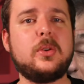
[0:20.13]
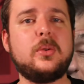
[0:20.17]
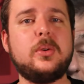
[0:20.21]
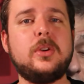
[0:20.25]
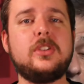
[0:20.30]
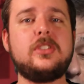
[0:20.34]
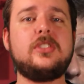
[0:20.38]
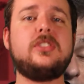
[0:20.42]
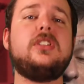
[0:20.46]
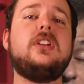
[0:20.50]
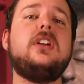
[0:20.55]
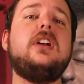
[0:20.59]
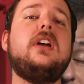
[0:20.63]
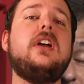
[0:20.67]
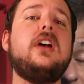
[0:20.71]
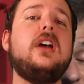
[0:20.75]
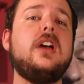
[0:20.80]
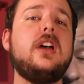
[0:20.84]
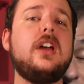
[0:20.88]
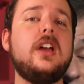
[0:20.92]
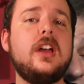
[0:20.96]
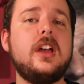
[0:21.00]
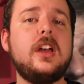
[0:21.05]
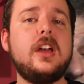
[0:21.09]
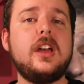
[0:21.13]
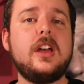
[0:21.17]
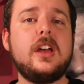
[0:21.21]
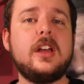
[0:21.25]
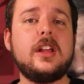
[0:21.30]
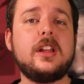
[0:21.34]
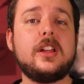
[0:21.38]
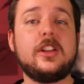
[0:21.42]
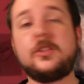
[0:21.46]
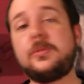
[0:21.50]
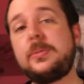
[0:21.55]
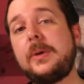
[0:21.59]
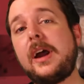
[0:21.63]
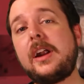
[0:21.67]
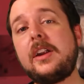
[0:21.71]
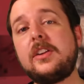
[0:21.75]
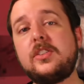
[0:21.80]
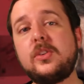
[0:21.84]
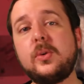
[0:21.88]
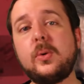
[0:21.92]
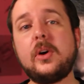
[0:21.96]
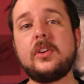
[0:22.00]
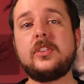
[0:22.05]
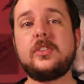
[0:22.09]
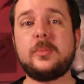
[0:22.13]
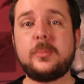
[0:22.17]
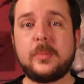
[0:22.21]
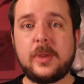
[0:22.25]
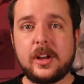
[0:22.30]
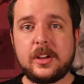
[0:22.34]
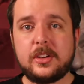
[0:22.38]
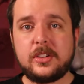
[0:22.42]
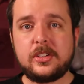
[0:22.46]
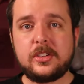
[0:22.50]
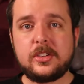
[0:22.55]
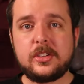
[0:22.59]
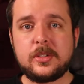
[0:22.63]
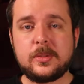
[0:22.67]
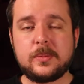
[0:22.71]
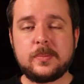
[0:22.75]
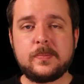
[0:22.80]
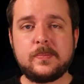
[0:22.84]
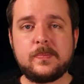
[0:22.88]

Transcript: which, let's be honest, it wasn't much.